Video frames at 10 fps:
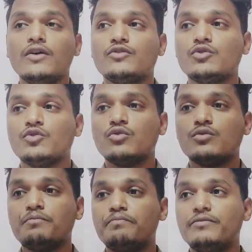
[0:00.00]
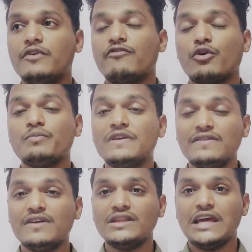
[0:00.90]
So from
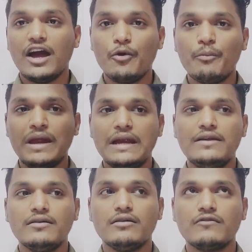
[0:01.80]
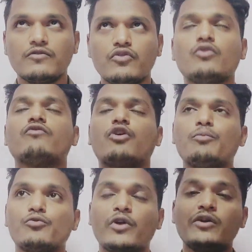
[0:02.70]
this year they have made
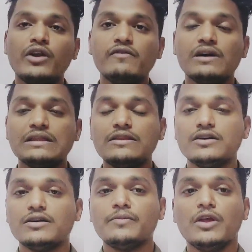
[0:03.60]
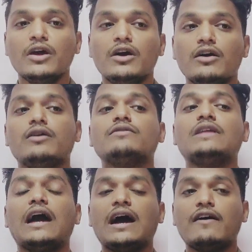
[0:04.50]
from 2021
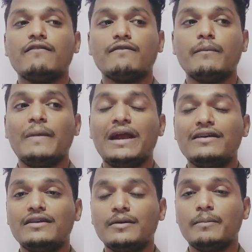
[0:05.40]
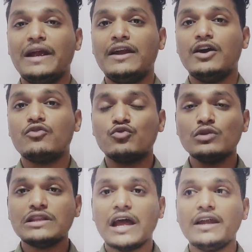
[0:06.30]
they have made a
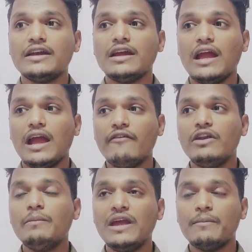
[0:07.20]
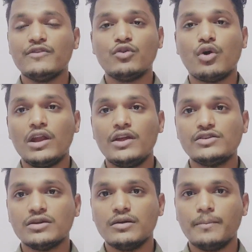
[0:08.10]
rule that every BMS college,